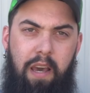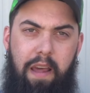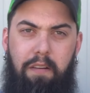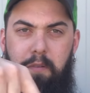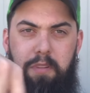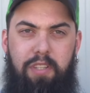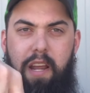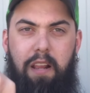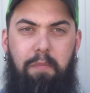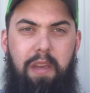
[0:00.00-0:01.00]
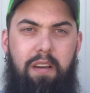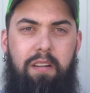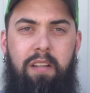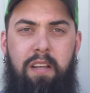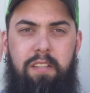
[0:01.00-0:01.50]
I don't know which side it'll be
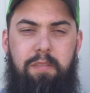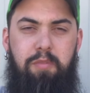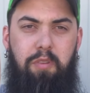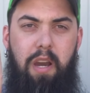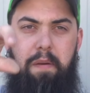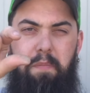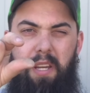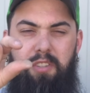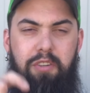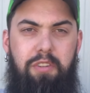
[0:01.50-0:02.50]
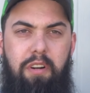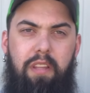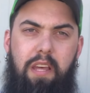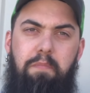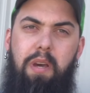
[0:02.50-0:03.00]
on. Subscribe, make sure you turn on
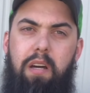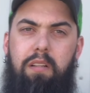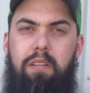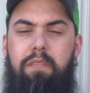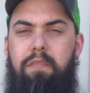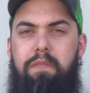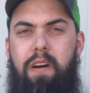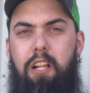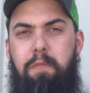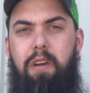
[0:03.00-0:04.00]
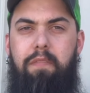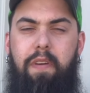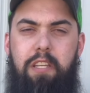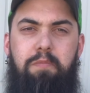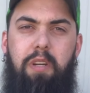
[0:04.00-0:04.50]
that bell. Follow me on
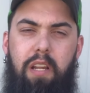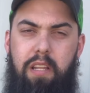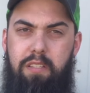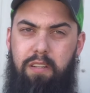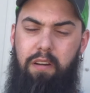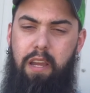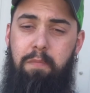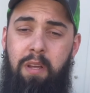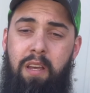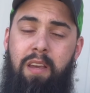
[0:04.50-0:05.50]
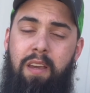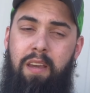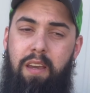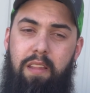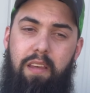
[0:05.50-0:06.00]
Facebook and Instagram.
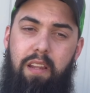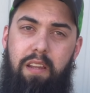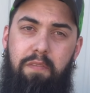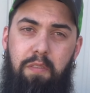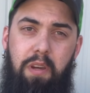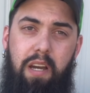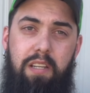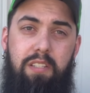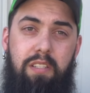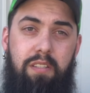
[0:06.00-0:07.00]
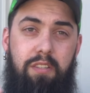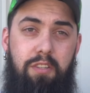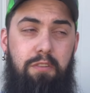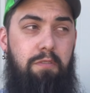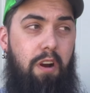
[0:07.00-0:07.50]
And then if you guys
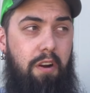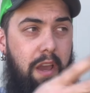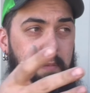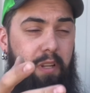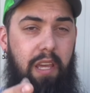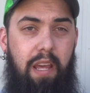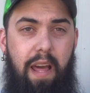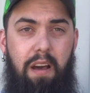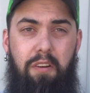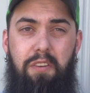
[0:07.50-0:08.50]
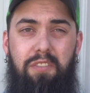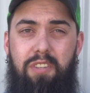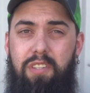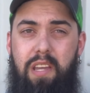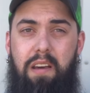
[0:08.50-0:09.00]
are able to get out, or you're
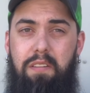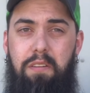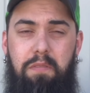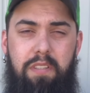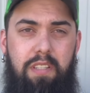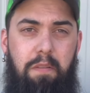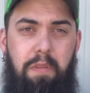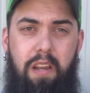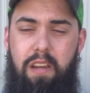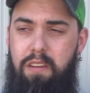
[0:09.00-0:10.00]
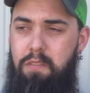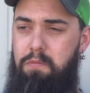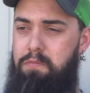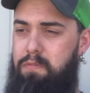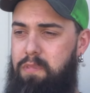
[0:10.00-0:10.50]
just out doing something and
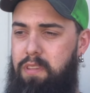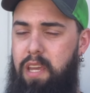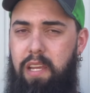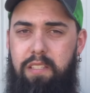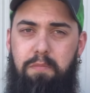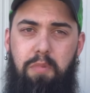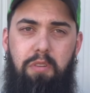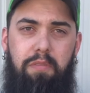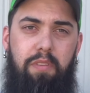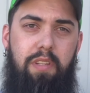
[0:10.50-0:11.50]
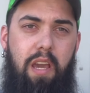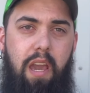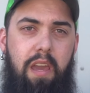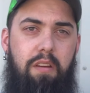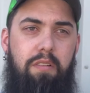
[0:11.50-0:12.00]
you think it's a beautiful
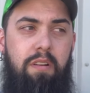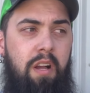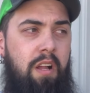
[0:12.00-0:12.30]
day, or